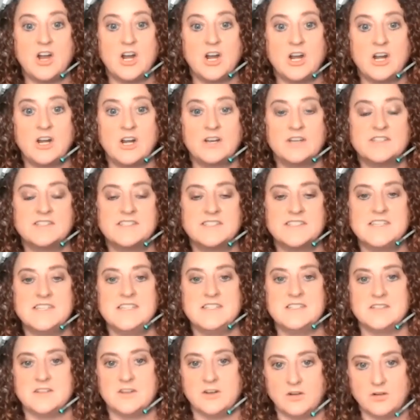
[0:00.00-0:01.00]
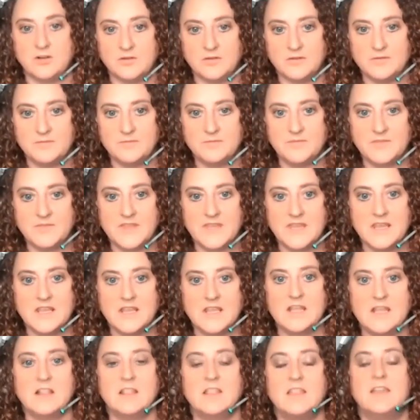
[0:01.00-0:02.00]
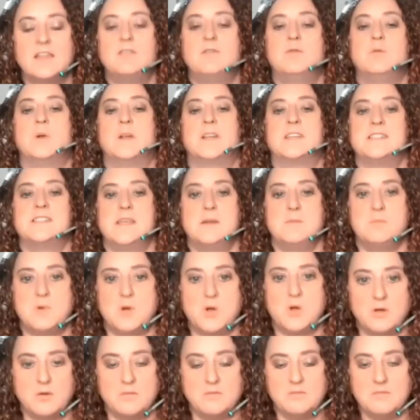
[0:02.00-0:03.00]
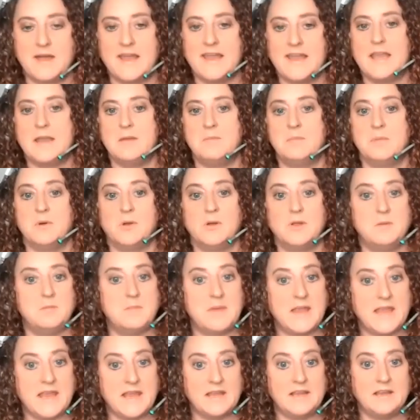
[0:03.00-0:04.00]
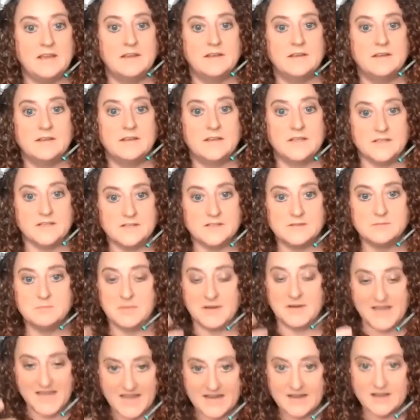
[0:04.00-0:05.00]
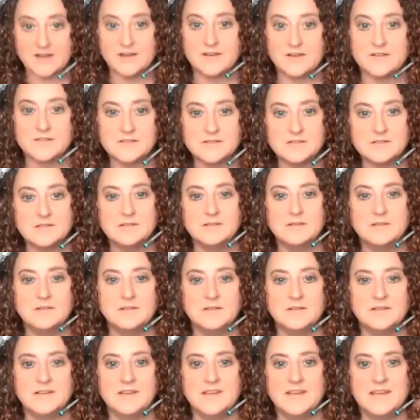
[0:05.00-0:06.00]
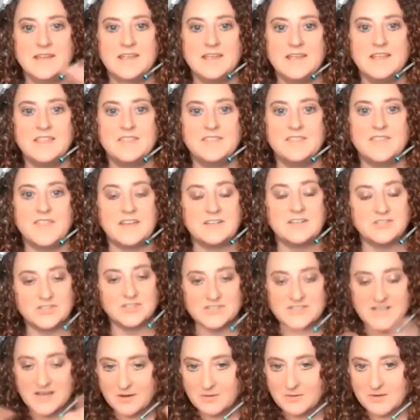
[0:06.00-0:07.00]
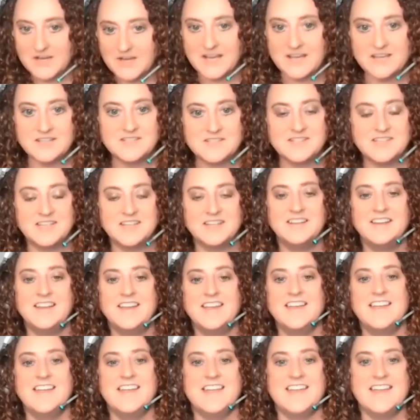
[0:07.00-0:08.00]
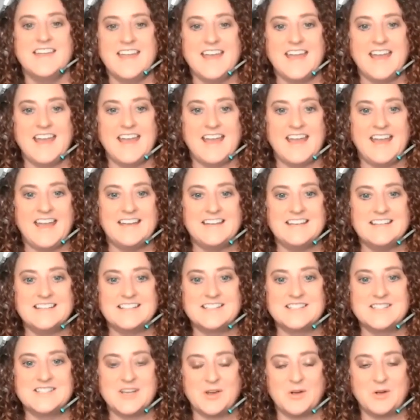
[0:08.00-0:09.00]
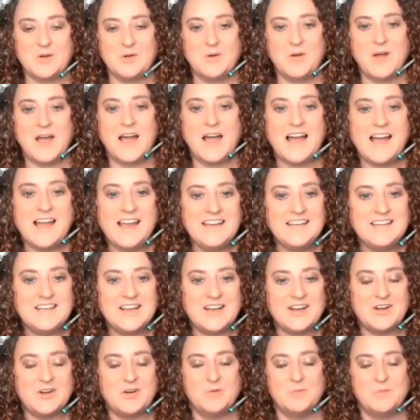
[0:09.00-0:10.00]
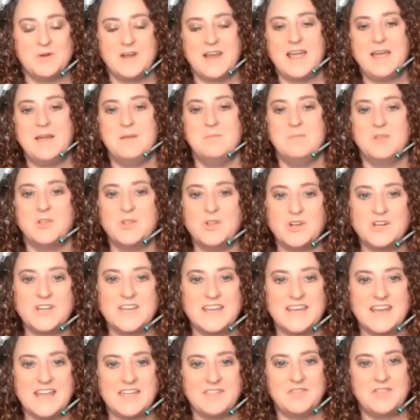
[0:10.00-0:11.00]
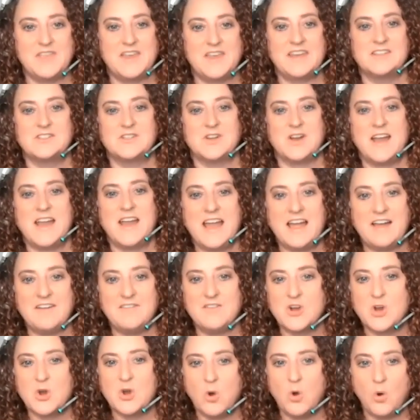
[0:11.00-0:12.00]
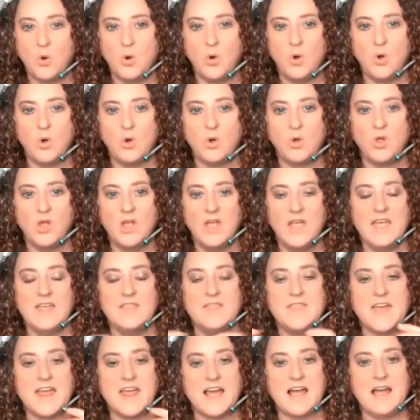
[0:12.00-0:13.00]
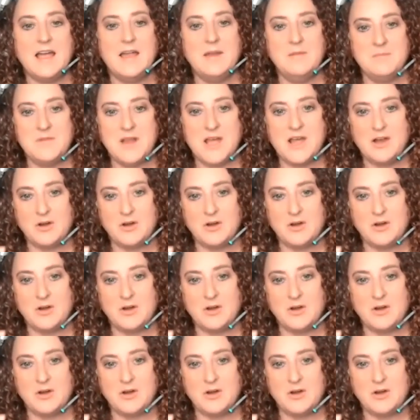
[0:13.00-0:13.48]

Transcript: are seasonal? Like, for example, my April and May is bananas. That's just how it is. And so I know when I'm looking at things or I have a goal that I'm